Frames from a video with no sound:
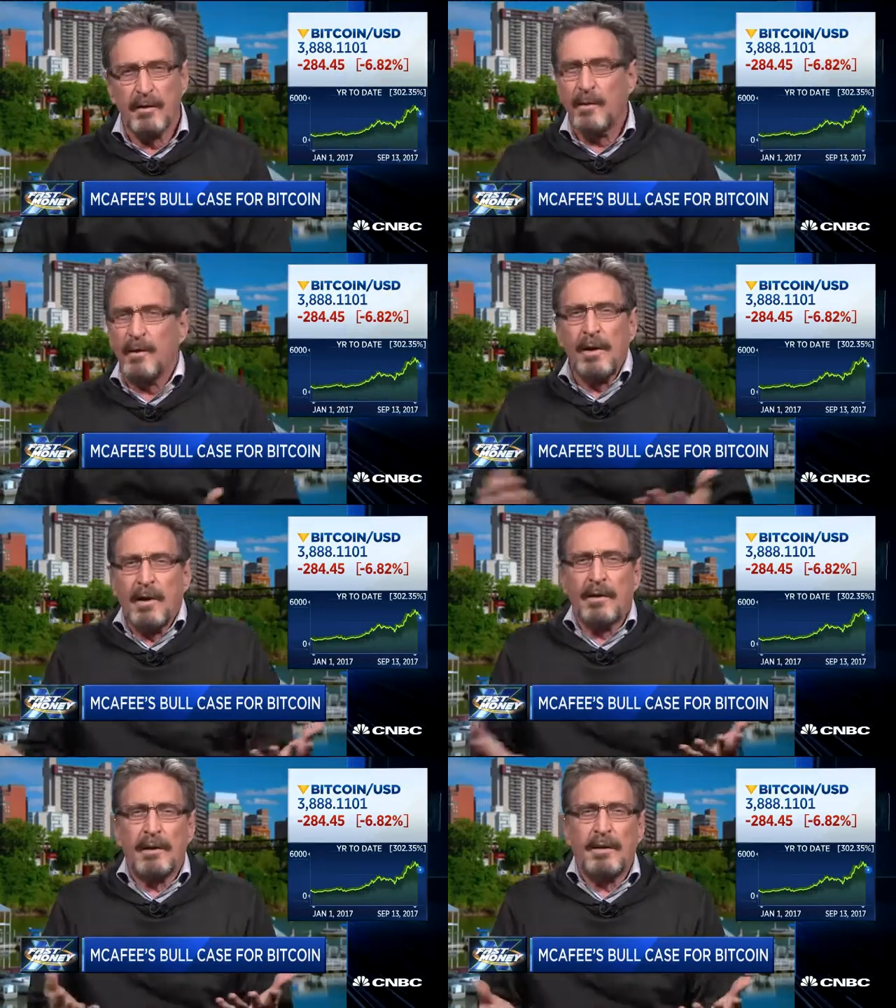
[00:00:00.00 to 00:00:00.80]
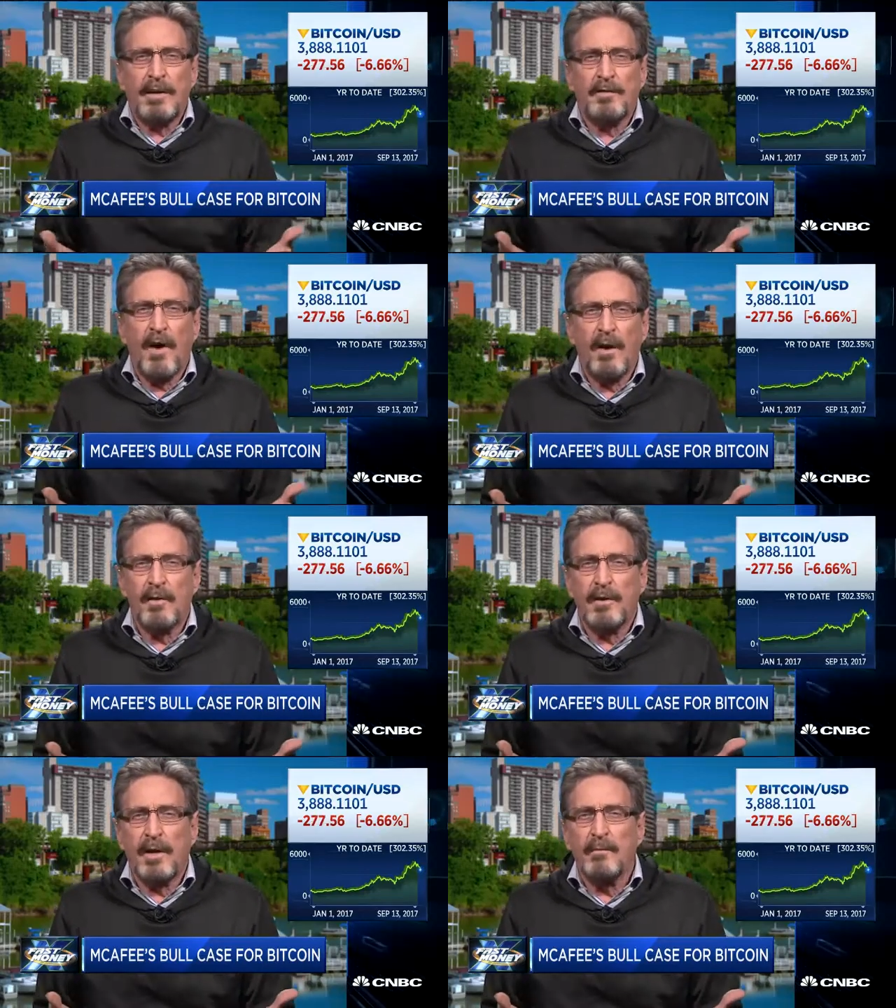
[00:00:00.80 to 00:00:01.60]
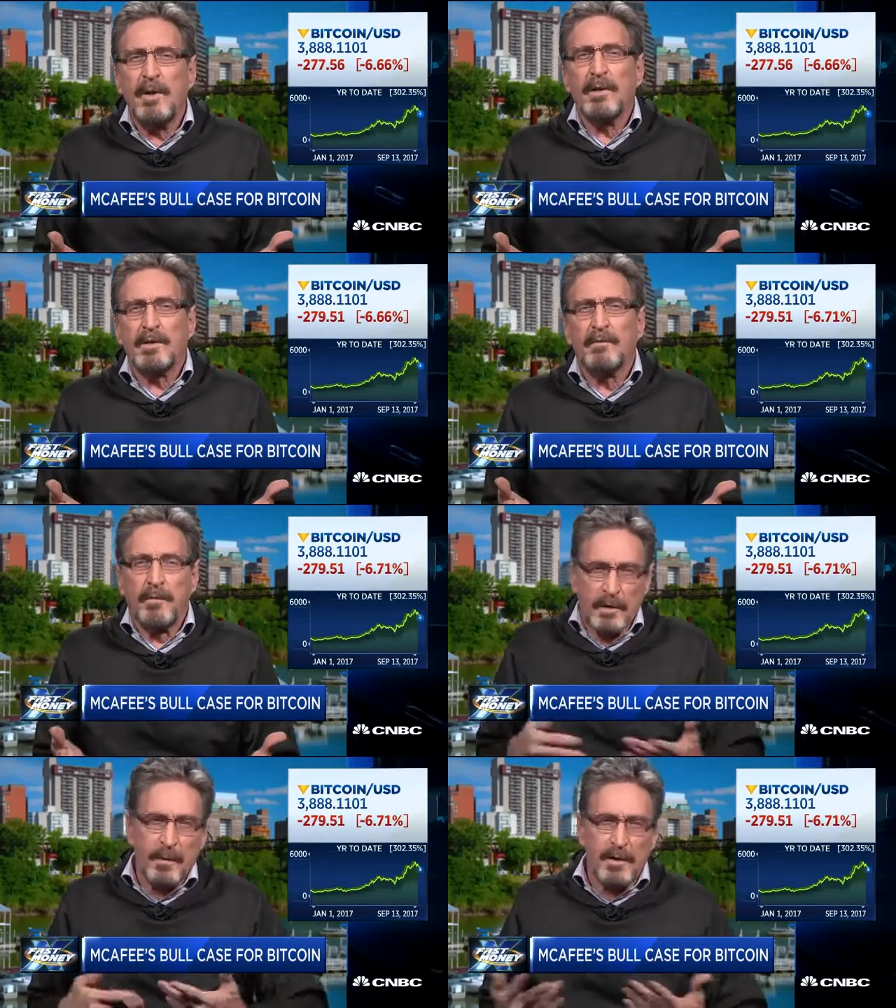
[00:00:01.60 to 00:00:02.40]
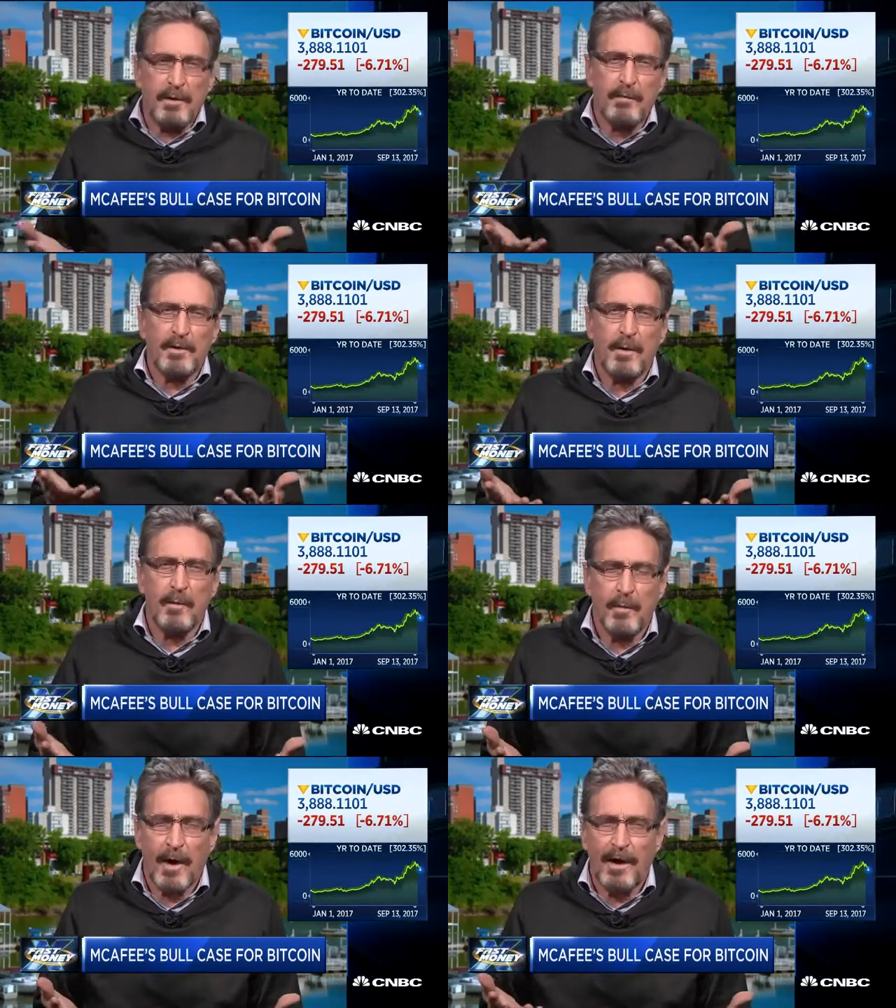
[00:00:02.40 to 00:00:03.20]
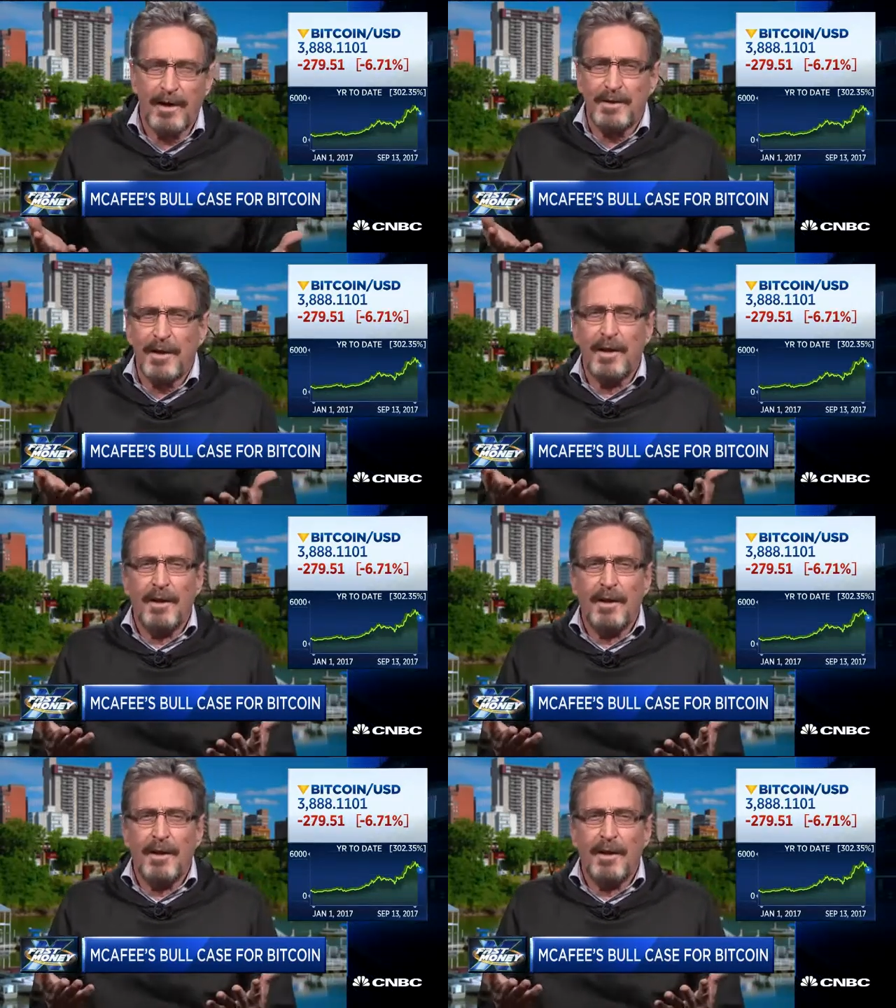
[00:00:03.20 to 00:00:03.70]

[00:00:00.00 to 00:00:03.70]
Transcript: Well, that takes 5 or 10 minutes, especially for someone my age.